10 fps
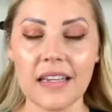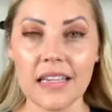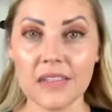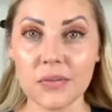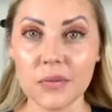
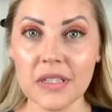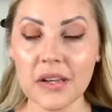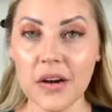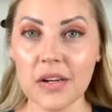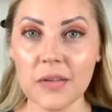it's really
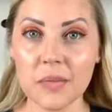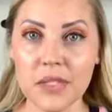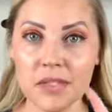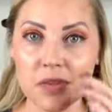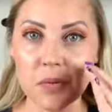odd
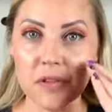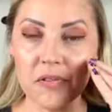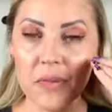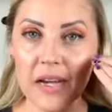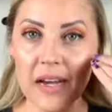because one of
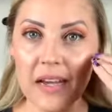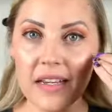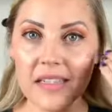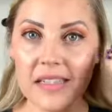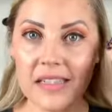my
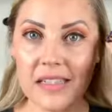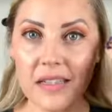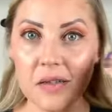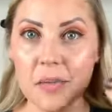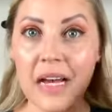eyes is a
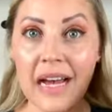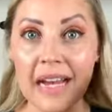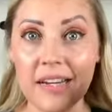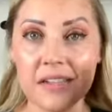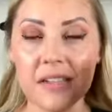little bit
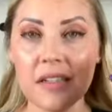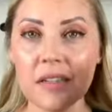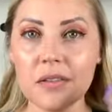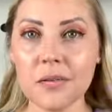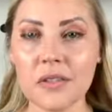higher than the
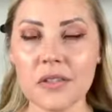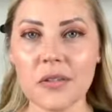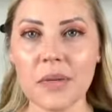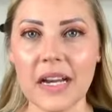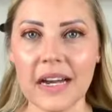other one, so
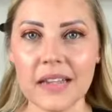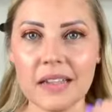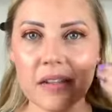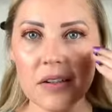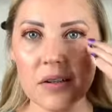my
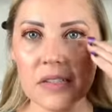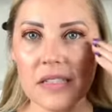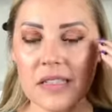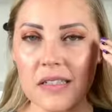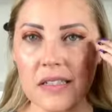eyeliner always
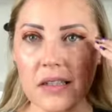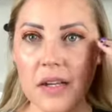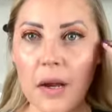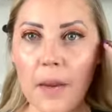tends to look